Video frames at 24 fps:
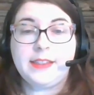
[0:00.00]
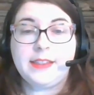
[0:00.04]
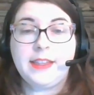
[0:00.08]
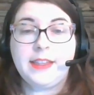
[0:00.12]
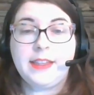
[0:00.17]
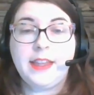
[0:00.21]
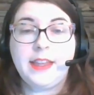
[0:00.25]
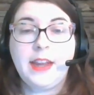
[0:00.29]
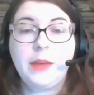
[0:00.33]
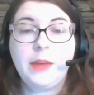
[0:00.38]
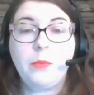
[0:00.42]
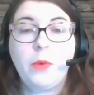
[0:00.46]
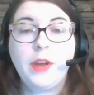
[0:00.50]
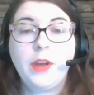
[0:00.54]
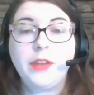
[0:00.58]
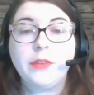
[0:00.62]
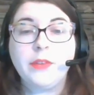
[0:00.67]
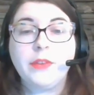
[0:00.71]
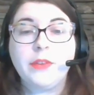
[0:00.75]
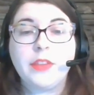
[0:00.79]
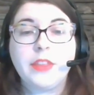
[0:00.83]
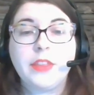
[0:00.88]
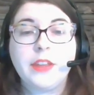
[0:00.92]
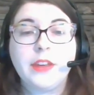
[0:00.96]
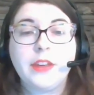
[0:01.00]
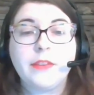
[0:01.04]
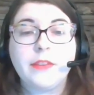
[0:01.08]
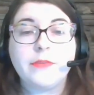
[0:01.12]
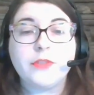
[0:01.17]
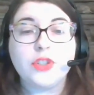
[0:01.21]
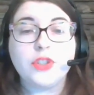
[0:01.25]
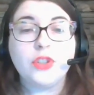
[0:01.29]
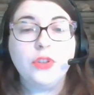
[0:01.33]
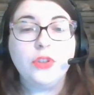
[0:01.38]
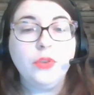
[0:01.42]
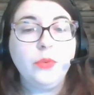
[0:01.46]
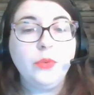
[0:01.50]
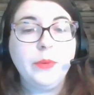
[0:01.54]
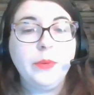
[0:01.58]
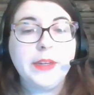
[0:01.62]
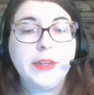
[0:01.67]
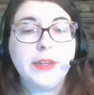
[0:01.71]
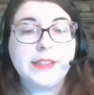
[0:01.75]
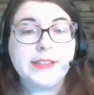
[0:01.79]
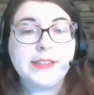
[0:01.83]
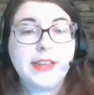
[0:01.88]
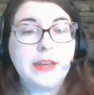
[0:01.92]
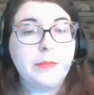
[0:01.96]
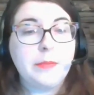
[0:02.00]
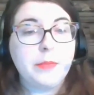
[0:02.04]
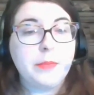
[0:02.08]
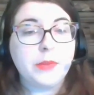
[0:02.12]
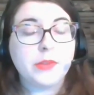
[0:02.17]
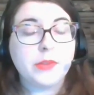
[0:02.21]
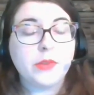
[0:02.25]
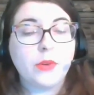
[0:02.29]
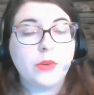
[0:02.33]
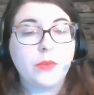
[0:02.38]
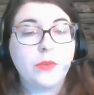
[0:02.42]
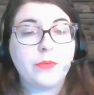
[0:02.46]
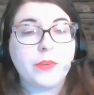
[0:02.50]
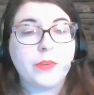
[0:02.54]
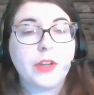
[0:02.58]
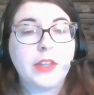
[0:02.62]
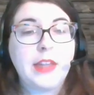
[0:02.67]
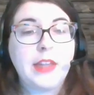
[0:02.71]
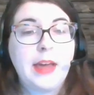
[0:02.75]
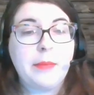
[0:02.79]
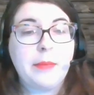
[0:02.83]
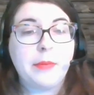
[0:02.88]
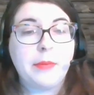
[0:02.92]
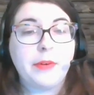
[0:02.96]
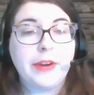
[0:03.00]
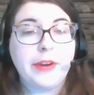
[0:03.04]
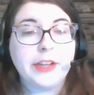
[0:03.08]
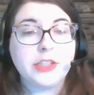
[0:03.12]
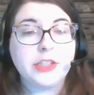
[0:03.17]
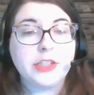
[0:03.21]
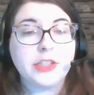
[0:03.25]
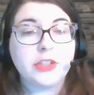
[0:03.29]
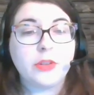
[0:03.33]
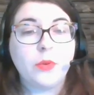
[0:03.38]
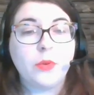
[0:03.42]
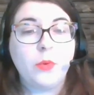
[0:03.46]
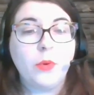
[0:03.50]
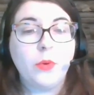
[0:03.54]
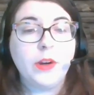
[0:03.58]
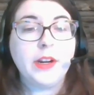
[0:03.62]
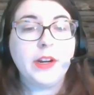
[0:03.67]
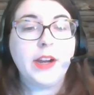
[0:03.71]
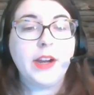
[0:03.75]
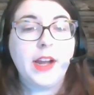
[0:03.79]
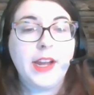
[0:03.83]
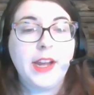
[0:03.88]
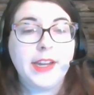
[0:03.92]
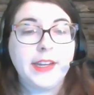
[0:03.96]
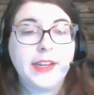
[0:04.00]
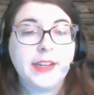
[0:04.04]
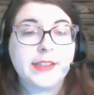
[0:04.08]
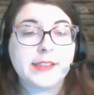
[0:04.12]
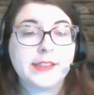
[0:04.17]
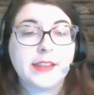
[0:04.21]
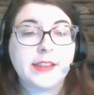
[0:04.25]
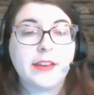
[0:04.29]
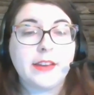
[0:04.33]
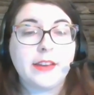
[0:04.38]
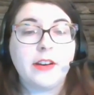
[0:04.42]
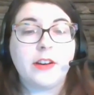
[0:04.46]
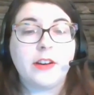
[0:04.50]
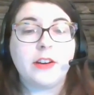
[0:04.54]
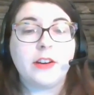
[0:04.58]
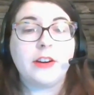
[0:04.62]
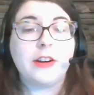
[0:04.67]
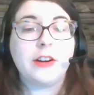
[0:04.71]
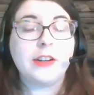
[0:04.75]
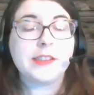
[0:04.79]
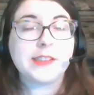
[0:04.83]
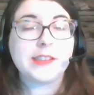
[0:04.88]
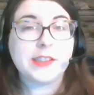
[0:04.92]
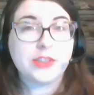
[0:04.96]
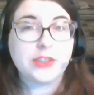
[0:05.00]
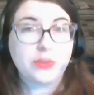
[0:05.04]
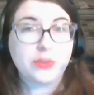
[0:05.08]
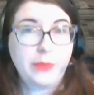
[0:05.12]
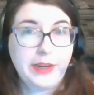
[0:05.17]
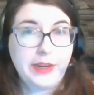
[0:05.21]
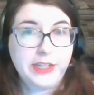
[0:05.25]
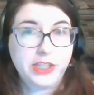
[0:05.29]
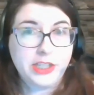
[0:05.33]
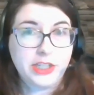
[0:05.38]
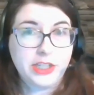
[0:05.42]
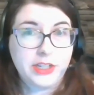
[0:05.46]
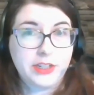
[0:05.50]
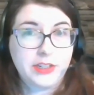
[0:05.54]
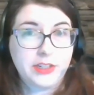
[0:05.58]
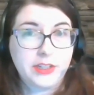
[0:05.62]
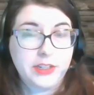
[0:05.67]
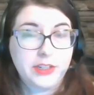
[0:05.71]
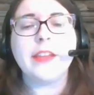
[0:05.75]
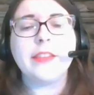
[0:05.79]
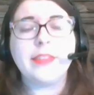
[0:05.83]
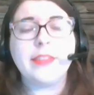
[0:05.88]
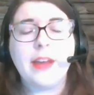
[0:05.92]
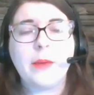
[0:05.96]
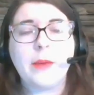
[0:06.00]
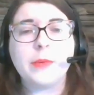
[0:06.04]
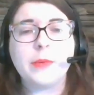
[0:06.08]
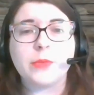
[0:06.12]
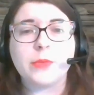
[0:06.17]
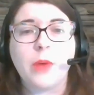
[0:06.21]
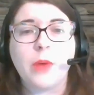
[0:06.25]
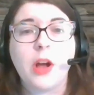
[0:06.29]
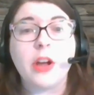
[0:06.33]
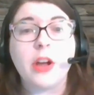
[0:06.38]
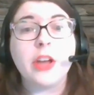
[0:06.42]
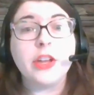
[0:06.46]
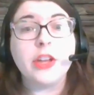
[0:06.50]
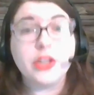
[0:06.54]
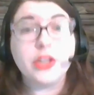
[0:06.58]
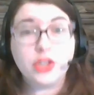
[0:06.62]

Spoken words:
And then I want you to think of two examples of collaboration or kindness in our current situation. That was wrong.